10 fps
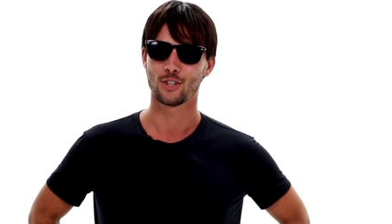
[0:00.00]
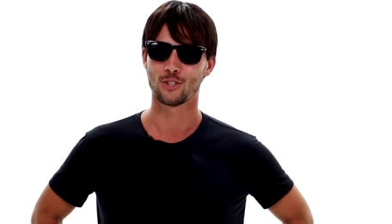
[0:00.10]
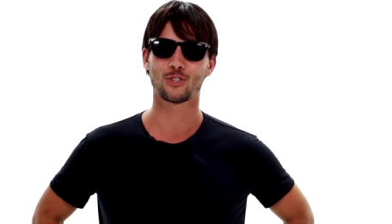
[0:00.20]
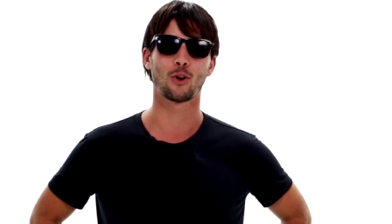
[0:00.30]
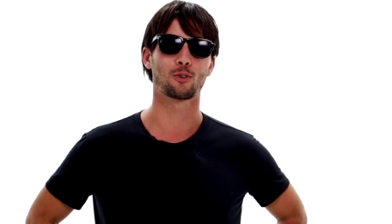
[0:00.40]

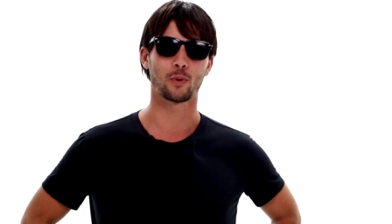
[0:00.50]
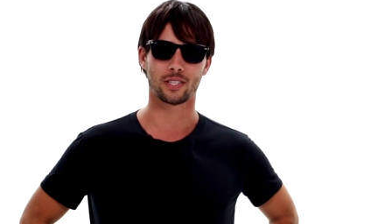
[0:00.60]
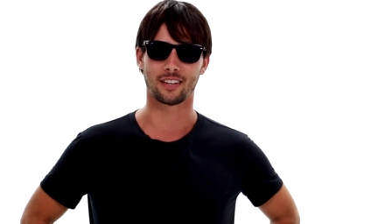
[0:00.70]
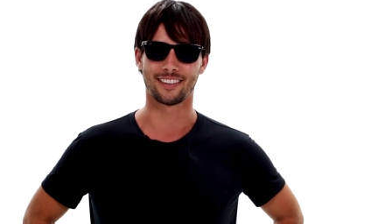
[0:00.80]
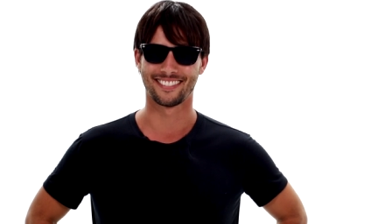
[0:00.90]
So
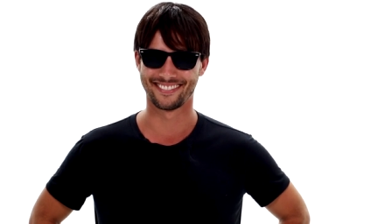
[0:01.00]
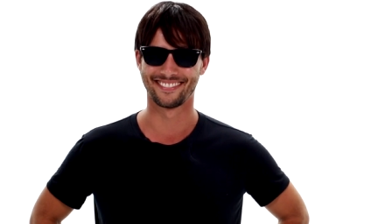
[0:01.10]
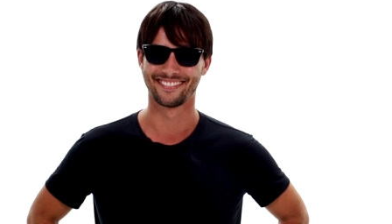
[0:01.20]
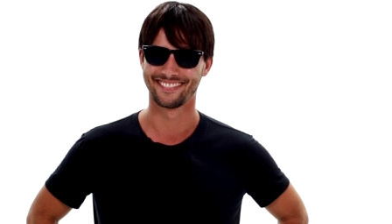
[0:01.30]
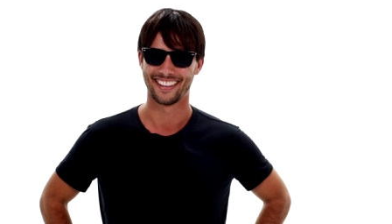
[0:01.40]
twisted.
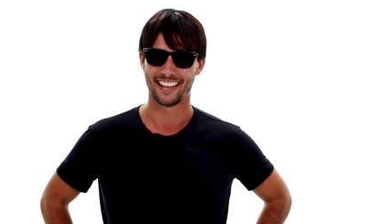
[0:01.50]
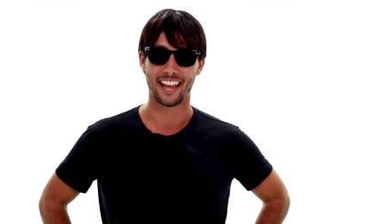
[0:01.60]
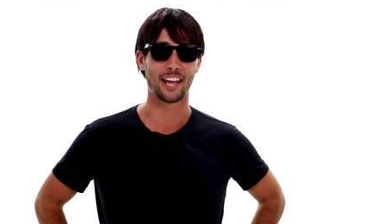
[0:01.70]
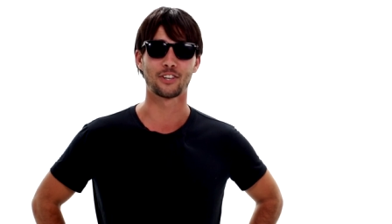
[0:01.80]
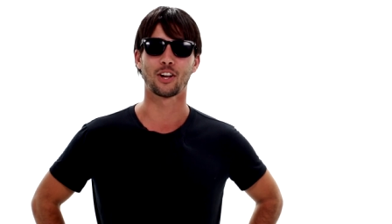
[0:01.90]

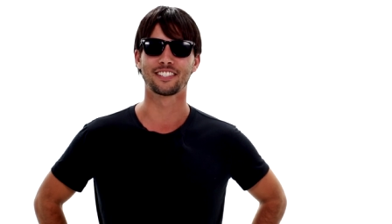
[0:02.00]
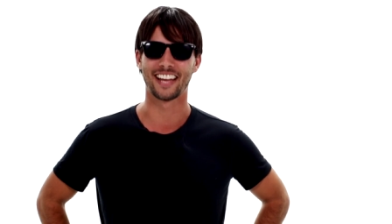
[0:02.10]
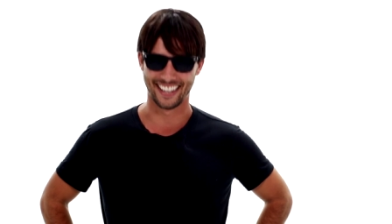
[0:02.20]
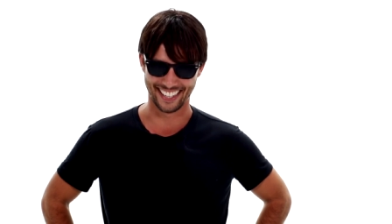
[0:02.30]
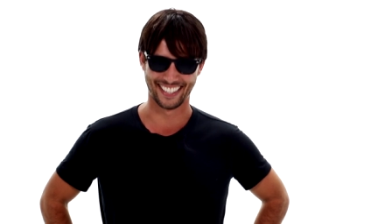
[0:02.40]
Hand on dead.